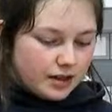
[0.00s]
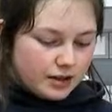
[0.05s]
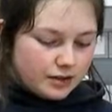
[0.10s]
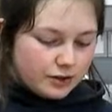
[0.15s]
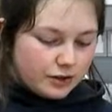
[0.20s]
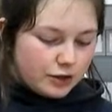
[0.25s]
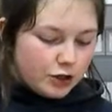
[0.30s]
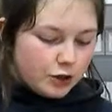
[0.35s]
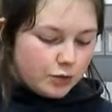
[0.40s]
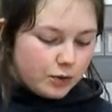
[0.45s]
The
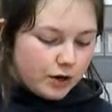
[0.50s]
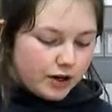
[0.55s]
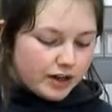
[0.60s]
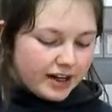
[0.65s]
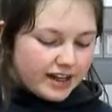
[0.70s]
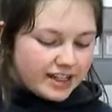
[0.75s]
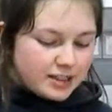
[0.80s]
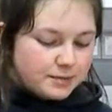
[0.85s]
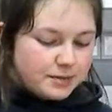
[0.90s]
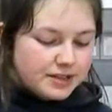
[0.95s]
new one
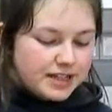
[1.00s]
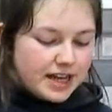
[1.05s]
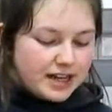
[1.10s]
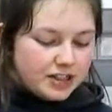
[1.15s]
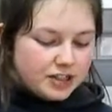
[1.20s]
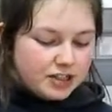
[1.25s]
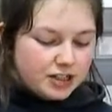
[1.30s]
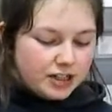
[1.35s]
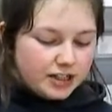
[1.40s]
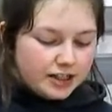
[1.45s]
is
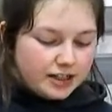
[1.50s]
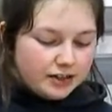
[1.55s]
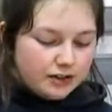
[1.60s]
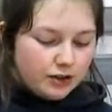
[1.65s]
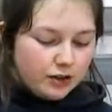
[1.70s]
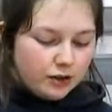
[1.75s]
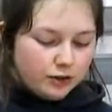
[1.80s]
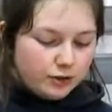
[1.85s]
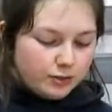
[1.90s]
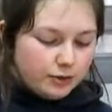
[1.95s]
potentially
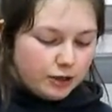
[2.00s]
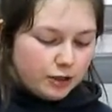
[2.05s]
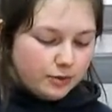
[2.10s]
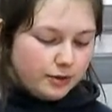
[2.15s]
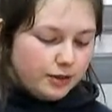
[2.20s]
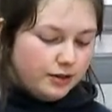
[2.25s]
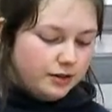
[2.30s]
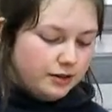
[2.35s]
not at the moment.